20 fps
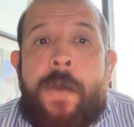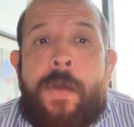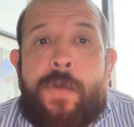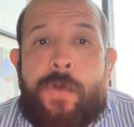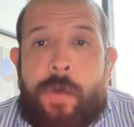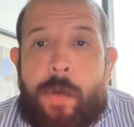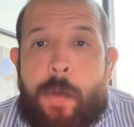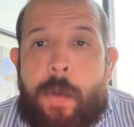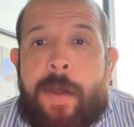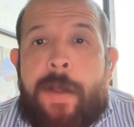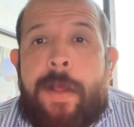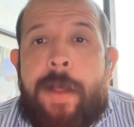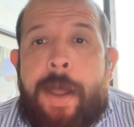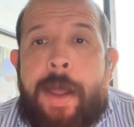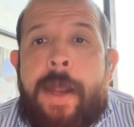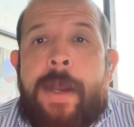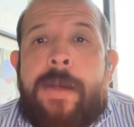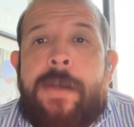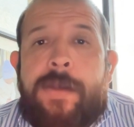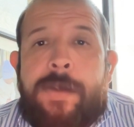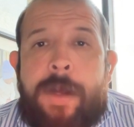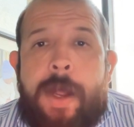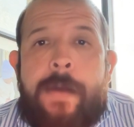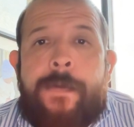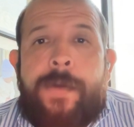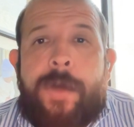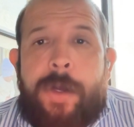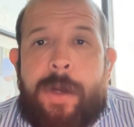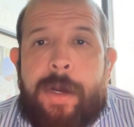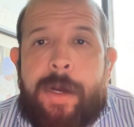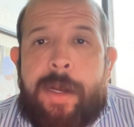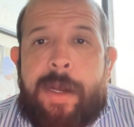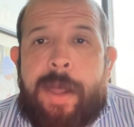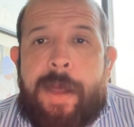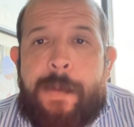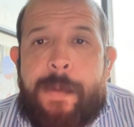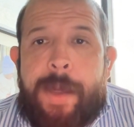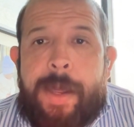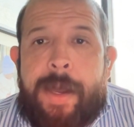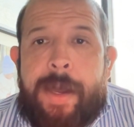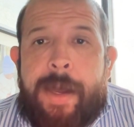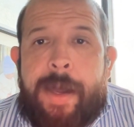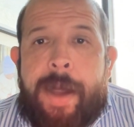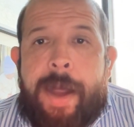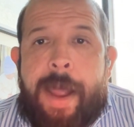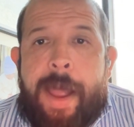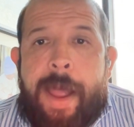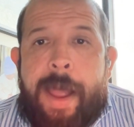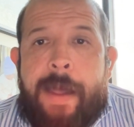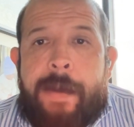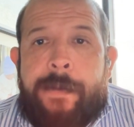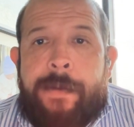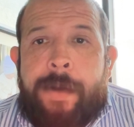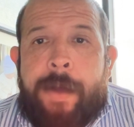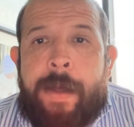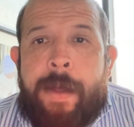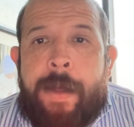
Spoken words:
So a client is often going to come in and have,